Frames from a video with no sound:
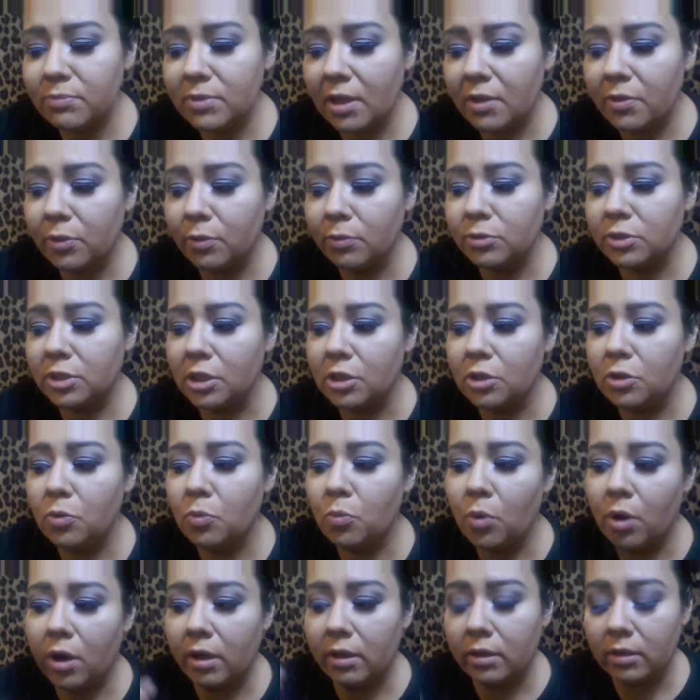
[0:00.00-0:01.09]
And they'll send you
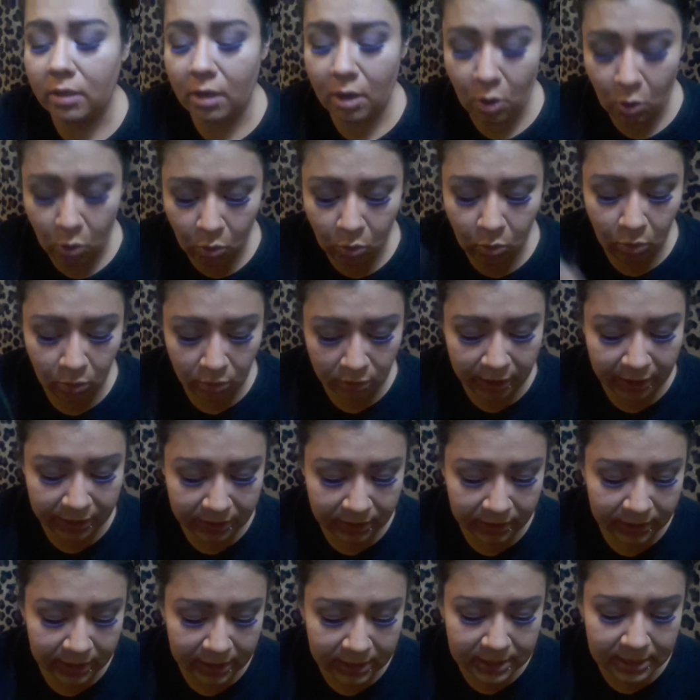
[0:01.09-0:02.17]
one the
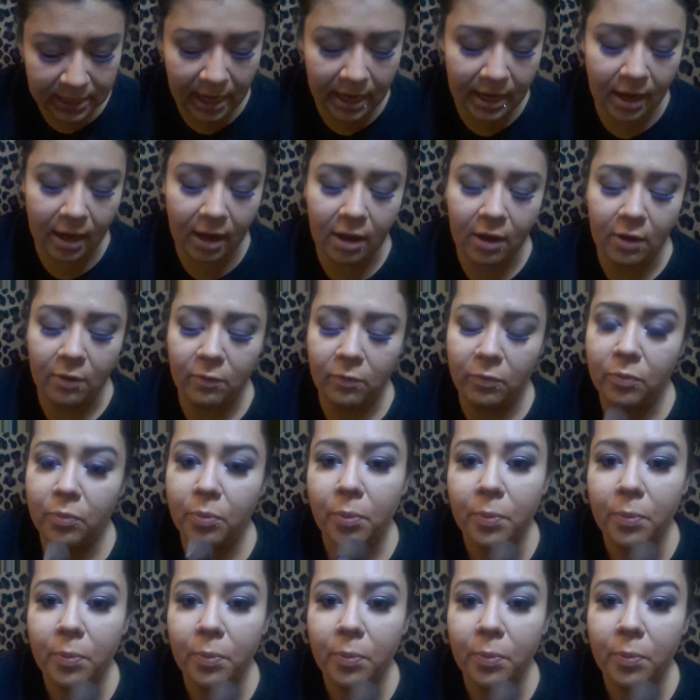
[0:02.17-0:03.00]
day of.